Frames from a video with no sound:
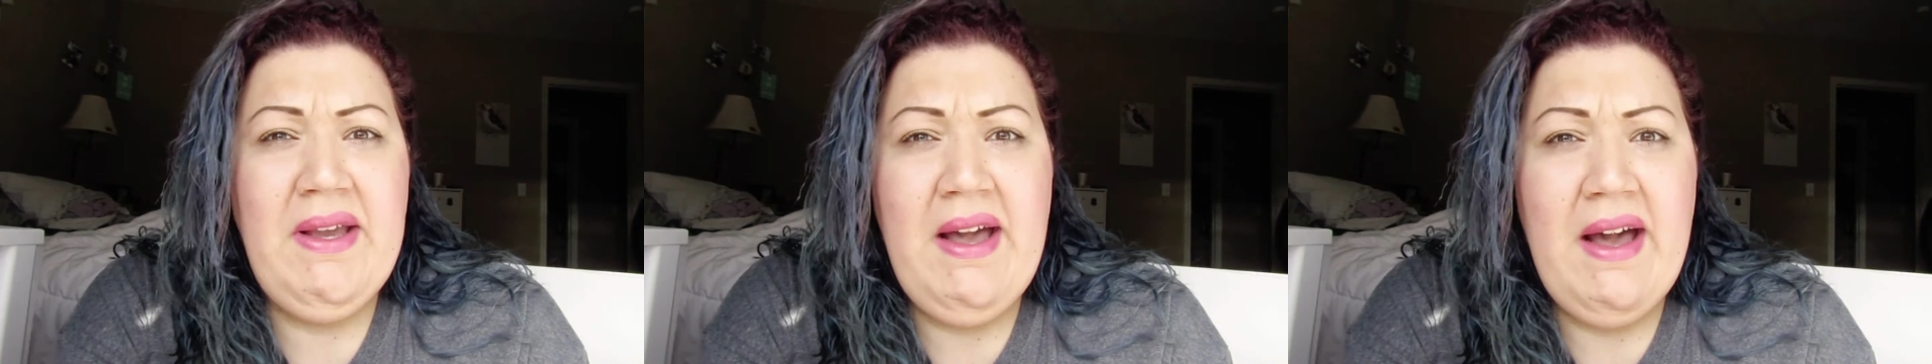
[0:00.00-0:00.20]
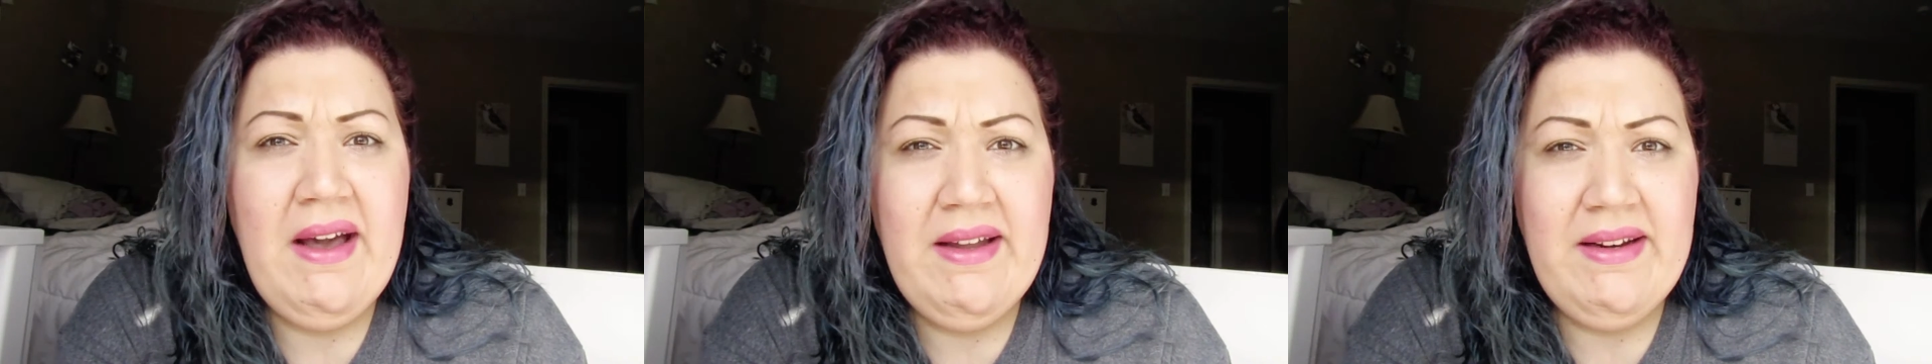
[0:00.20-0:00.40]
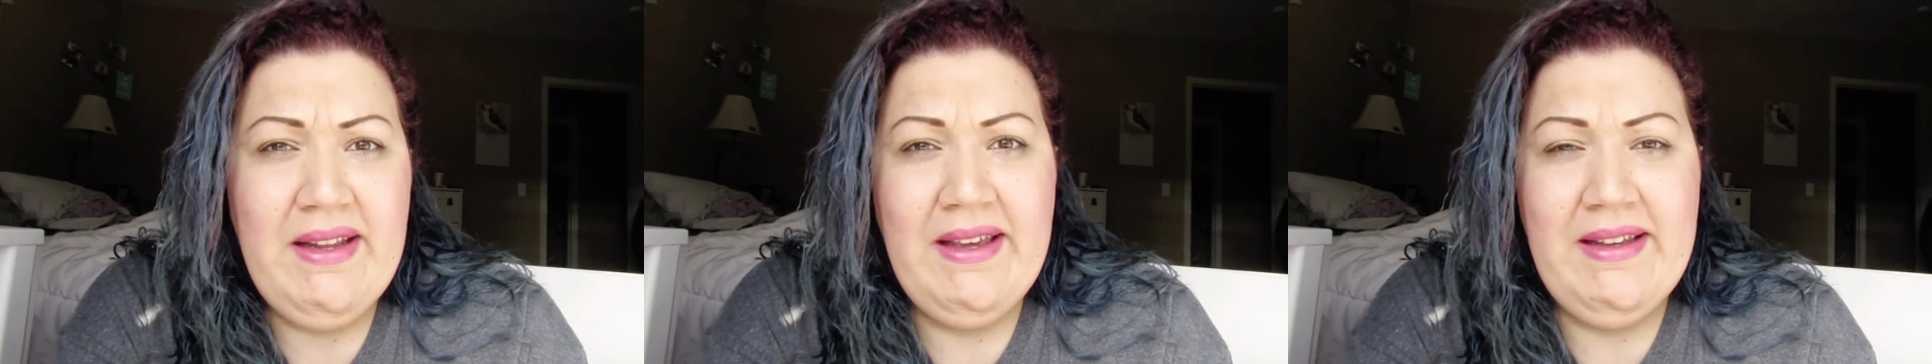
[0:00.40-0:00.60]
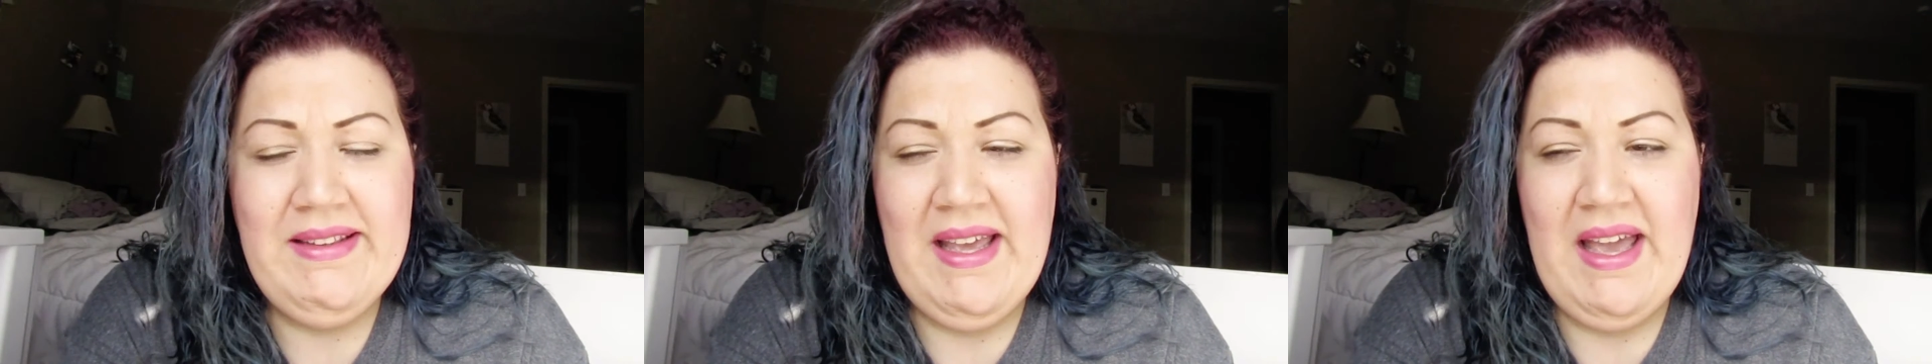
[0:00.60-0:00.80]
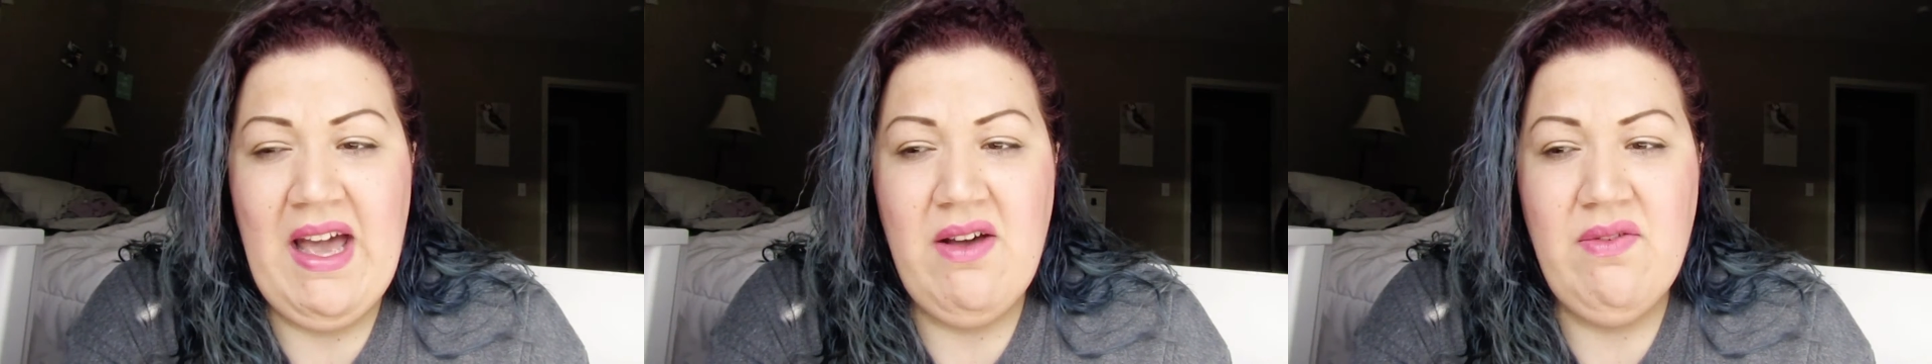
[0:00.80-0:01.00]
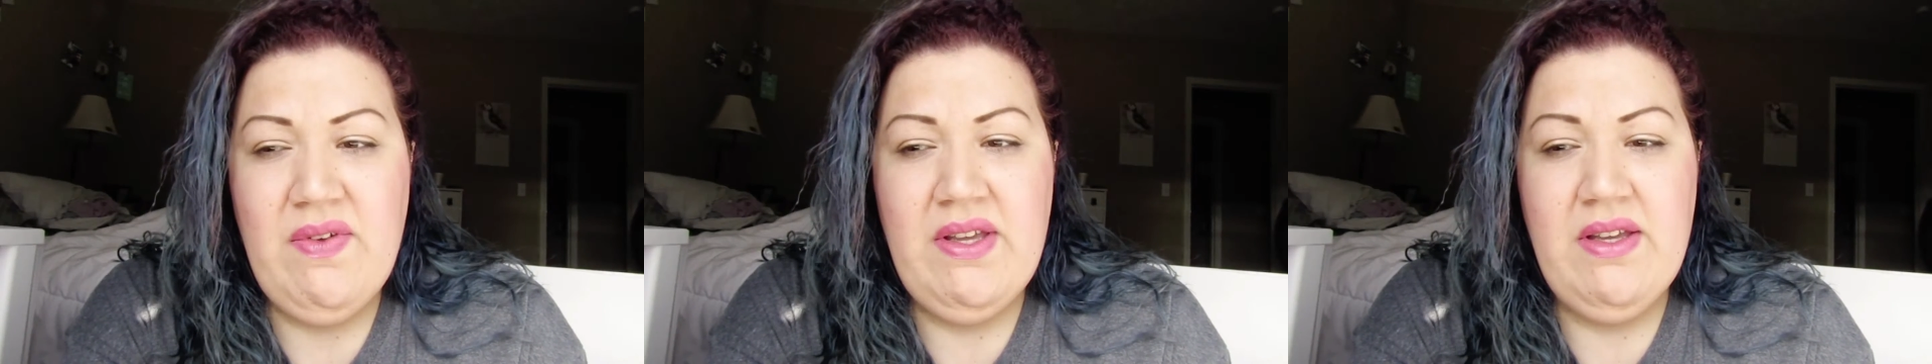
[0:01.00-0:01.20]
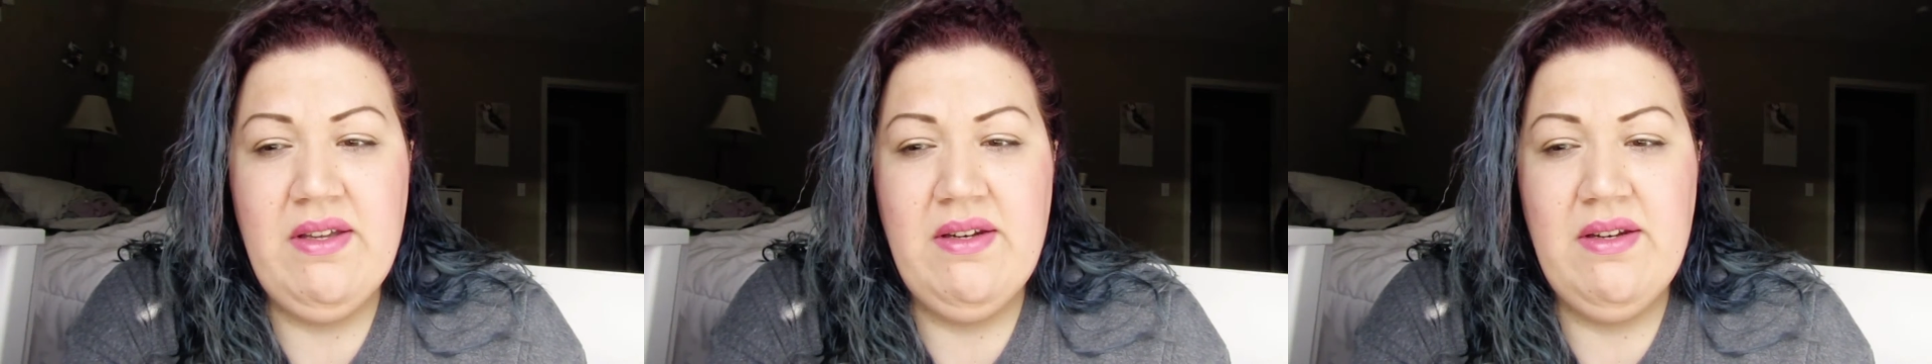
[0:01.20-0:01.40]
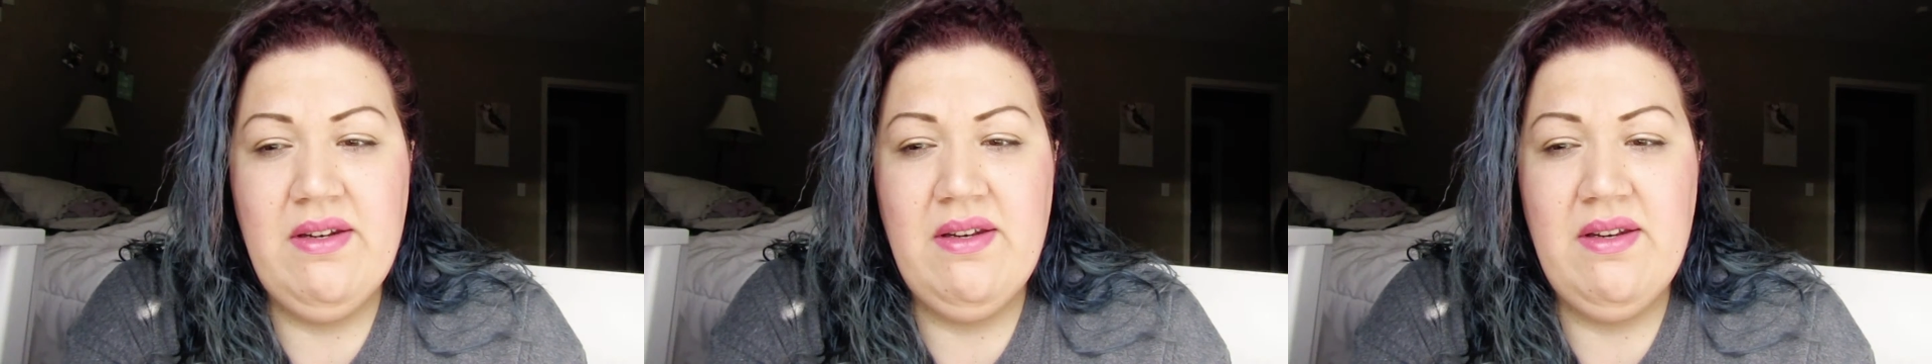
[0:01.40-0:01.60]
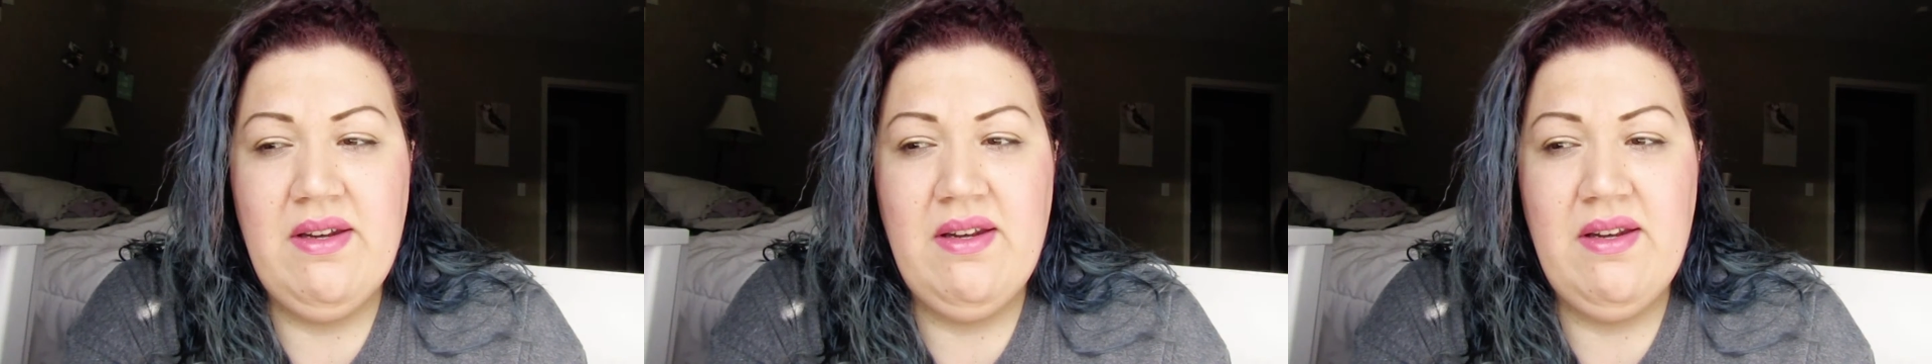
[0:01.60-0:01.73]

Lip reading: god, like, they haven't